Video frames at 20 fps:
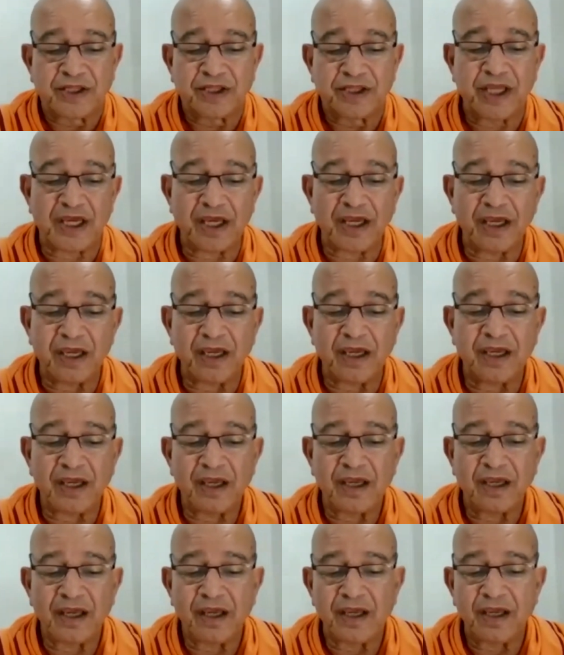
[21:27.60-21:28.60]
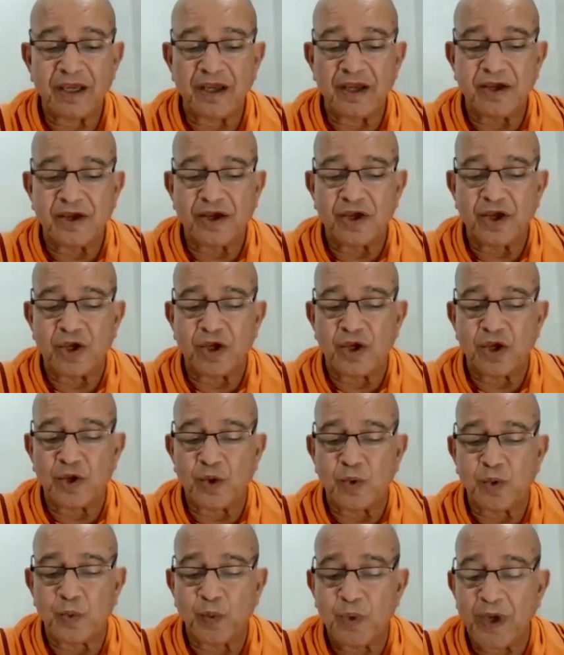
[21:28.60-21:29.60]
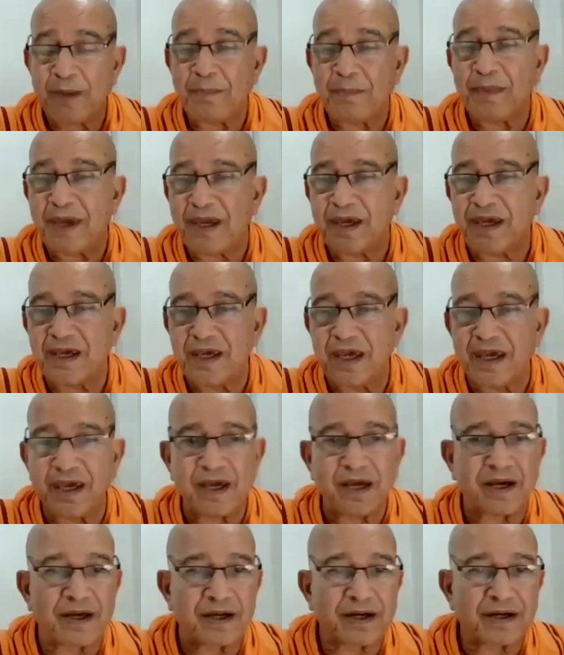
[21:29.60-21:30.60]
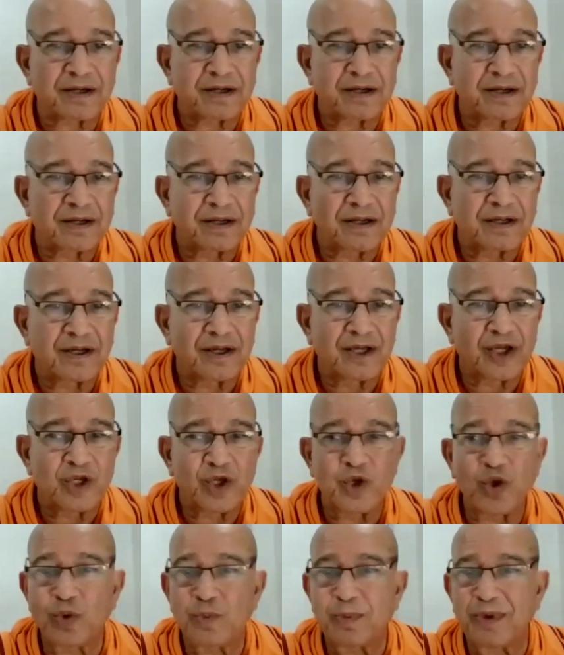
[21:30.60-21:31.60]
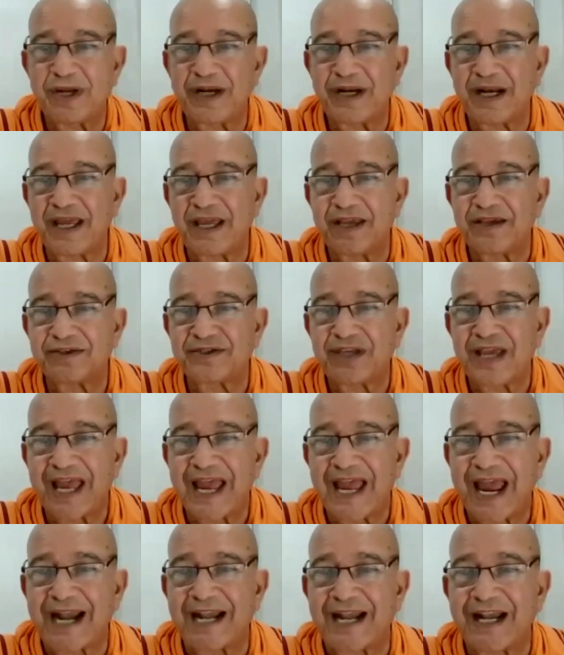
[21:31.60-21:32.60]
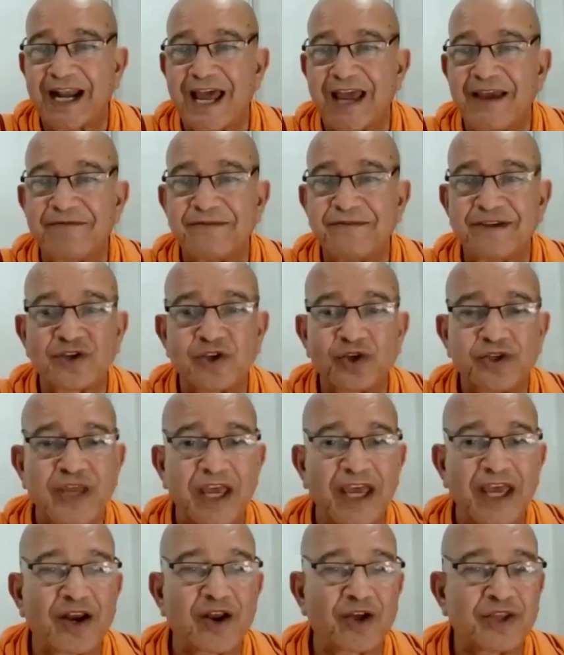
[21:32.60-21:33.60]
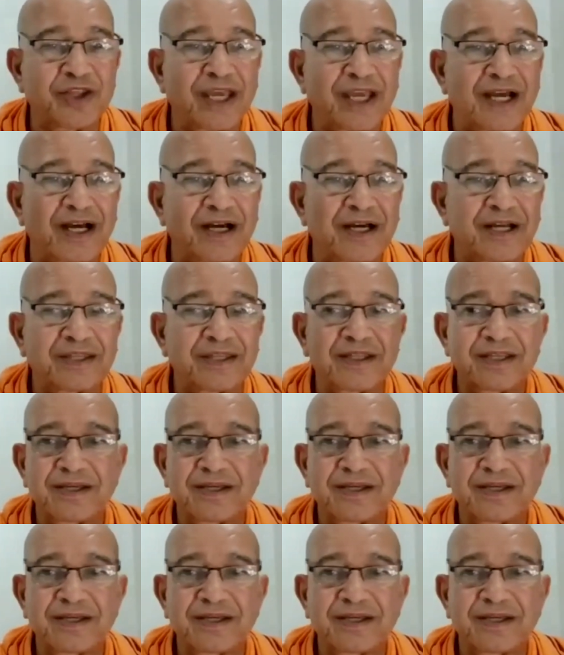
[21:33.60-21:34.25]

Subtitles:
the we being here, human race and life is there on the earth.